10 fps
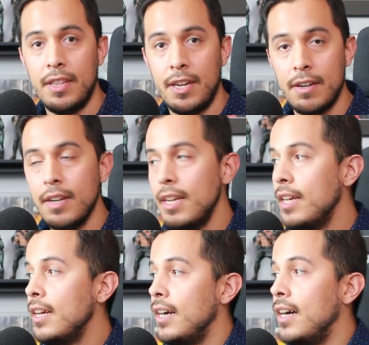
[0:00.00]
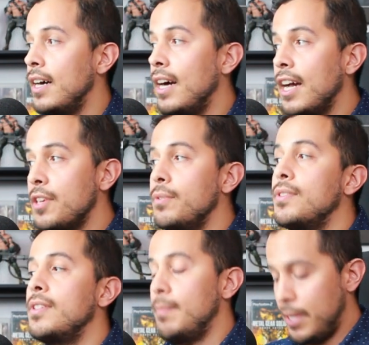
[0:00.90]
there, uh, I used
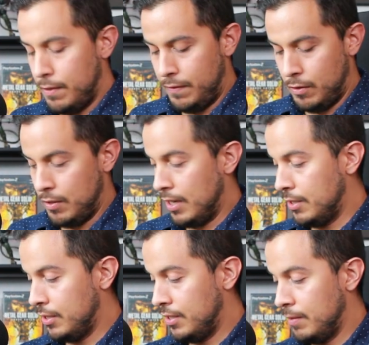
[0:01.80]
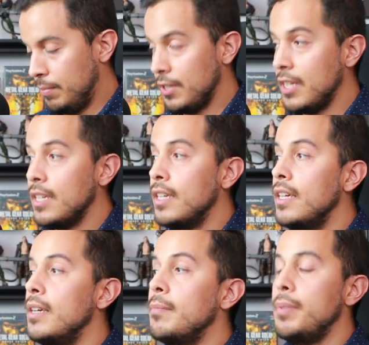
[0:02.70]
this microphone. I just simply
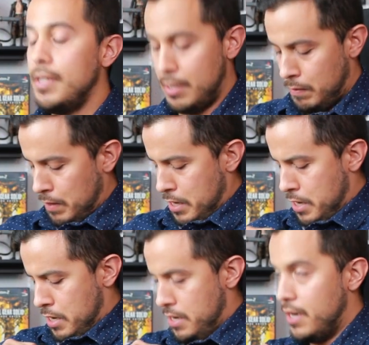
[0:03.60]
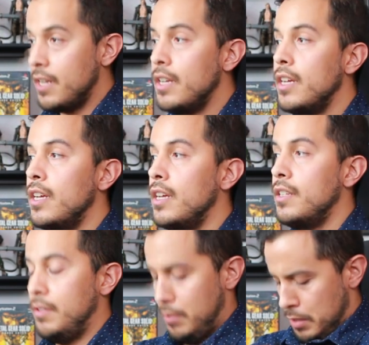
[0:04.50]
pinned it right here
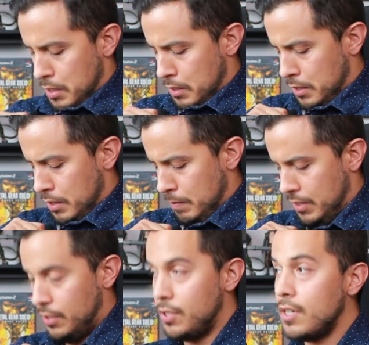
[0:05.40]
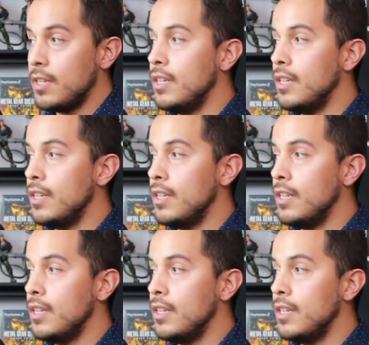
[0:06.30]
to the inside of my shirt